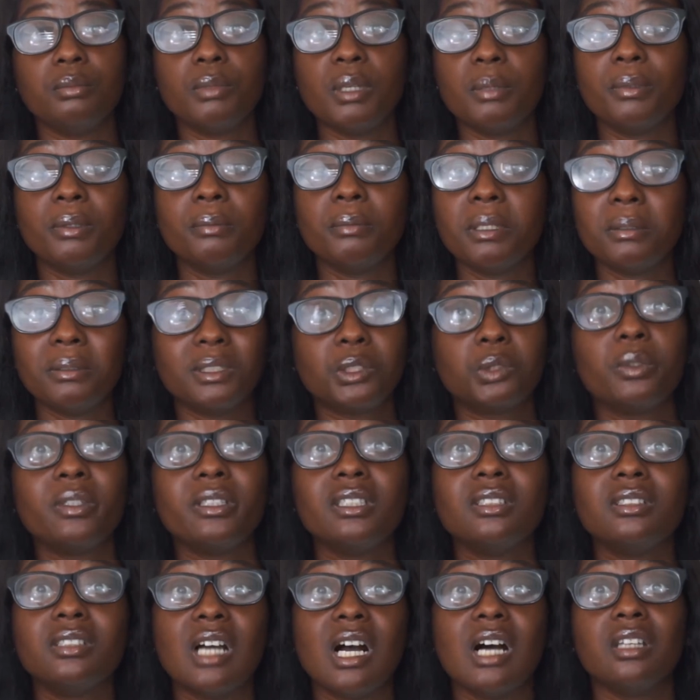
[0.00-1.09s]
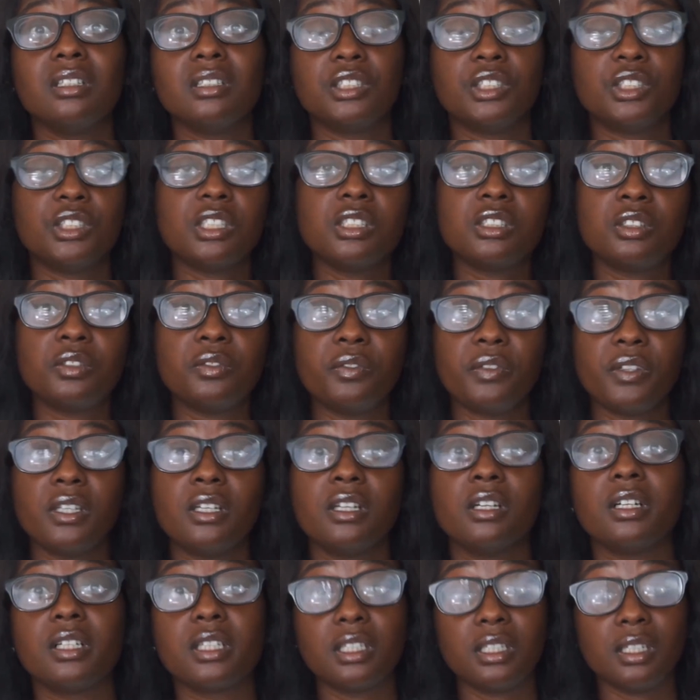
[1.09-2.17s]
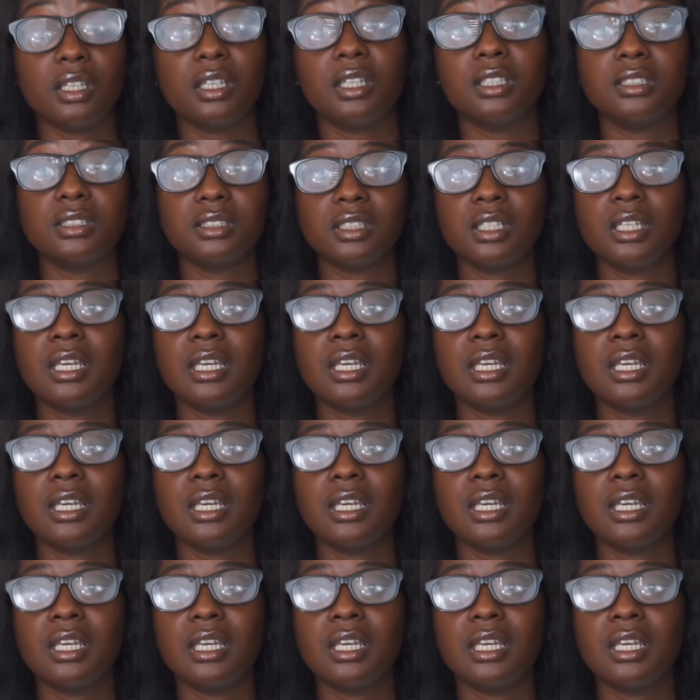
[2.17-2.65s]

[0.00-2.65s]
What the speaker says: maybe $20 just to feed her kids,